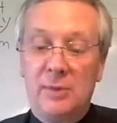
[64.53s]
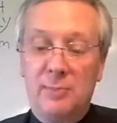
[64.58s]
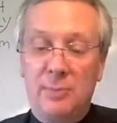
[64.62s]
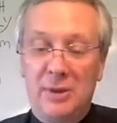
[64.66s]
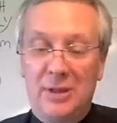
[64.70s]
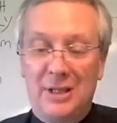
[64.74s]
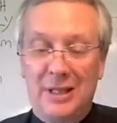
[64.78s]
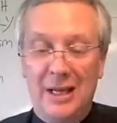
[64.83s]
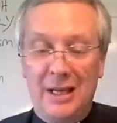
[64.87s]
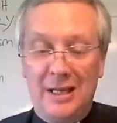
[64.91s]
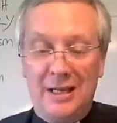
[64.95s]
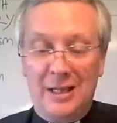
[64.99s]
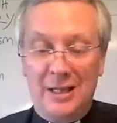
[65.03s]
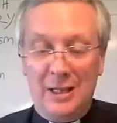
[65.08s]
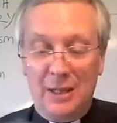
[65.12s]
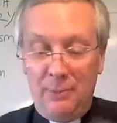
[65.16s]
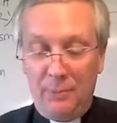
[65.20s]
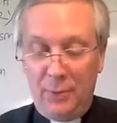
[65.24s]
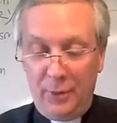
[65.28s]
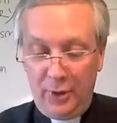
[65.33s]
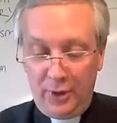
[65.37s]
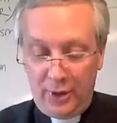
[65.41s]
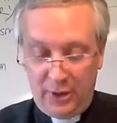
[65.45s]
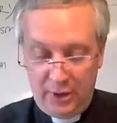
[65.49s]
particular
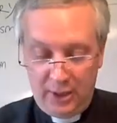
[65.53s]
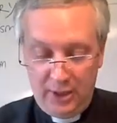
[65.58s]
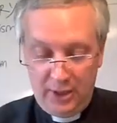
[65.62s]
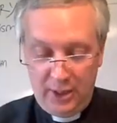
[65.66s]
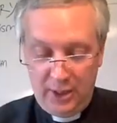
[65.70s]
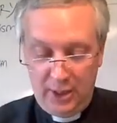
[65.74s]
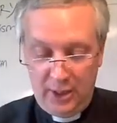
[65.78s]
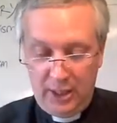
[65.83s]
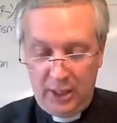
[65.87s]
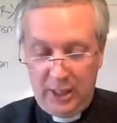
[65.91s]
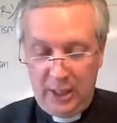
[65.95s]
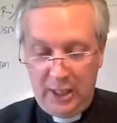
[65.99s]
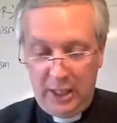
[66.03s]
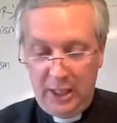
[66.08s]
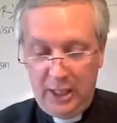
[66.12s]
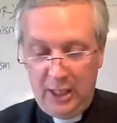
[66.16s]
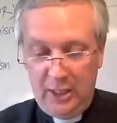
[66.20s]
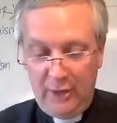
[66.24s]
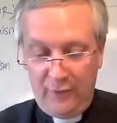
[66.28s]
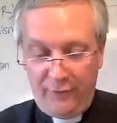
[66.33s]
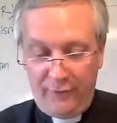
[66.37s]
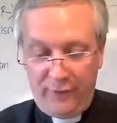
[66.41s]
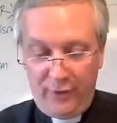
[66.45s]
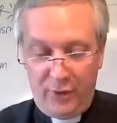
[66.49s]
book,
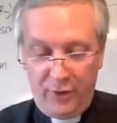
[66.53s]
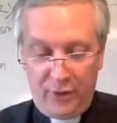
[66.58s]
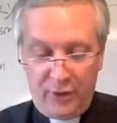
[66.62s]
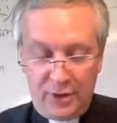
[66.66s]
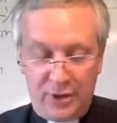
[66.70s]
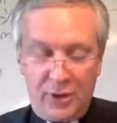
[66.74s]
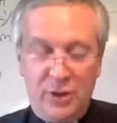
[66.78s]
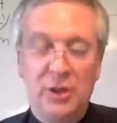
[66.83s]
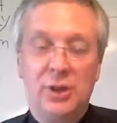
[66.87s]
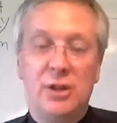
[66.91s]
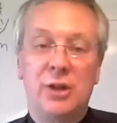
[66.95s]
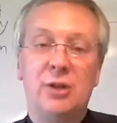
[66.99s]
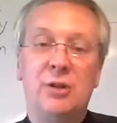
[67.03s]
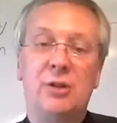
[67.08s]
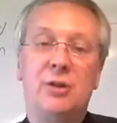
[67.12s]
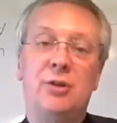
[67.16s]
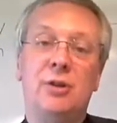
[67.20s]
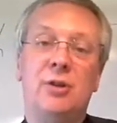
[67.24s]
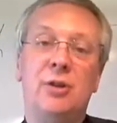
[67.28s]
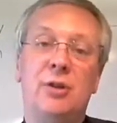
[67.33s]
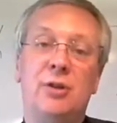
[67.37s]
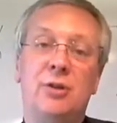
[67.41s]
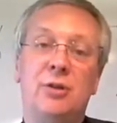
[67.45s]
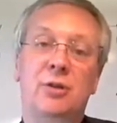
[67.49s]
he focuses,
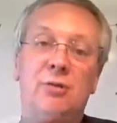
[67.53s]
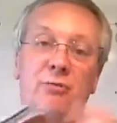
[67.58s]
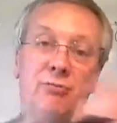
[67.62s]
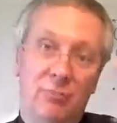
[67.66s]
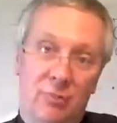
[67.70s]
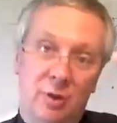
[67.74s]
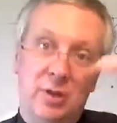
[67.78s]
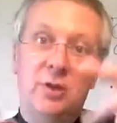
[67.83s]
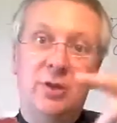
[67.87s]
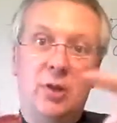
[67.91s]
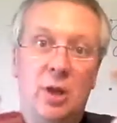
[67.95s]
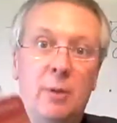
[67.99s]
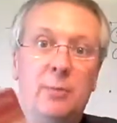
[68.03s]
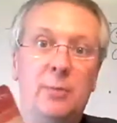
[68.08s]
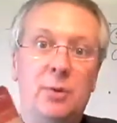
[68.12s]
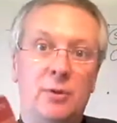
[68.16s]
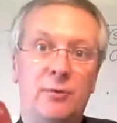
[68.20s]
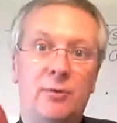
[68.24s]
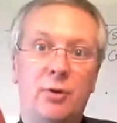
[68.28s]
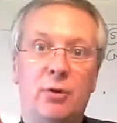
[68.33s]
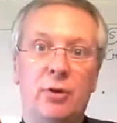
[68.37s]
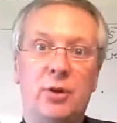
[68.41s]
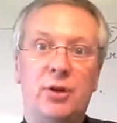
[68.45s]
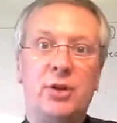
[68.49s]
in terms
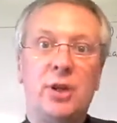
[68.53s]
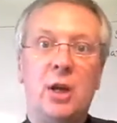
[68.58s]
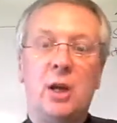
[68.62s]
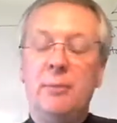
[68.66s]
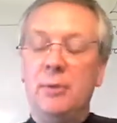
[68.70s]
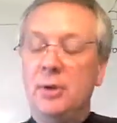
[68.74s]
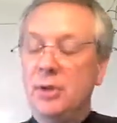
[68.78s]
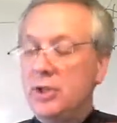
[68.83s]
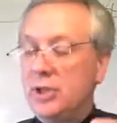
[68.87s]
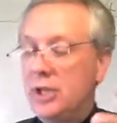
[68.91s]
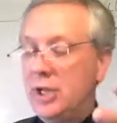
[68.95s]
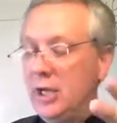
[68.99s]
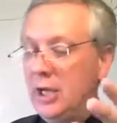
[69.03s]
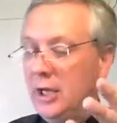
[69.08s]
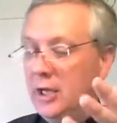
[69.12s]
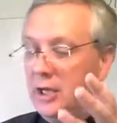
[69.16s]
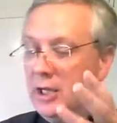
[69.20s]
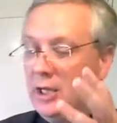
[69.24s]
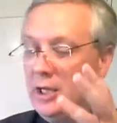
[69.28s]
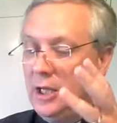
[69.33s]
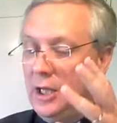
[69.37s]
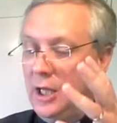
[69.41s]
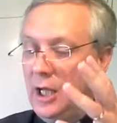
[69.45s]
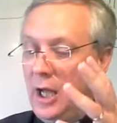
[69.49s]
of your assignments here,
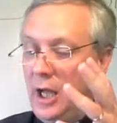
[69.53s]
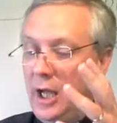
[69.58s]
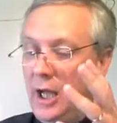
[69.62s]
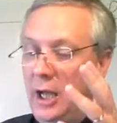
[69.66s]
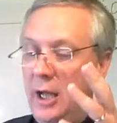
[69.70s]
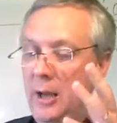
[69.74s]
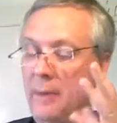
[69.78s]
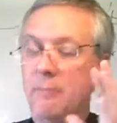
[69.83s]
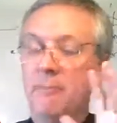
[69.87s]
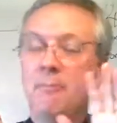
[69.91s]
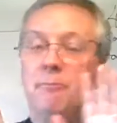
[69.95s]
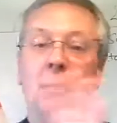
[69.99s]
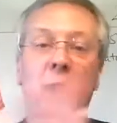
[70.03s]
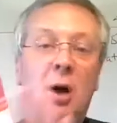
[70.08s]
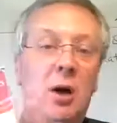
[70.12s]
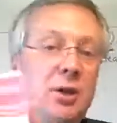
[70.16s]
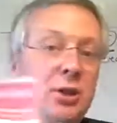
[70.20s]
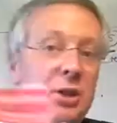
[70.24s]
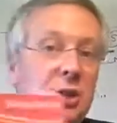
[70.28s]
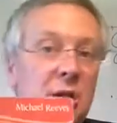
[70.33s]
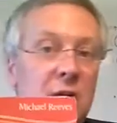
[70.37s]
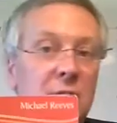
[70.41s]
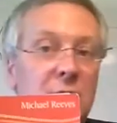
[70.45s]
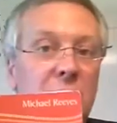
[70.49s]

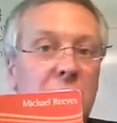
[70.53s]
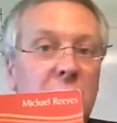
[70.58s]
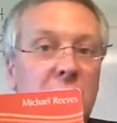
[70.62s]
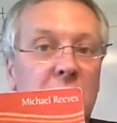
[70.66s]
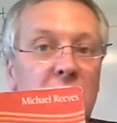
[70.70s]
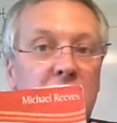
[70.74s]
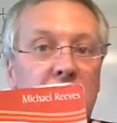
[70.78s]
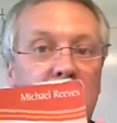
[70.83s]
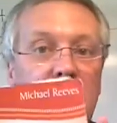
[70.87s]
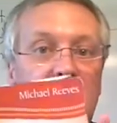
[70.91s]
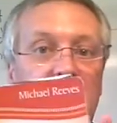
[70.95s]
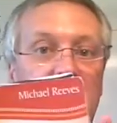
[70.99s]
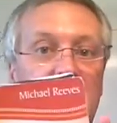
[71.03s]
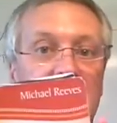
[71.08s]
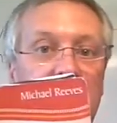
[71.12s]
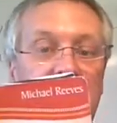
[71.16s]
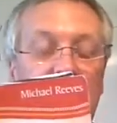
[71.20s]
Martin Luther, he's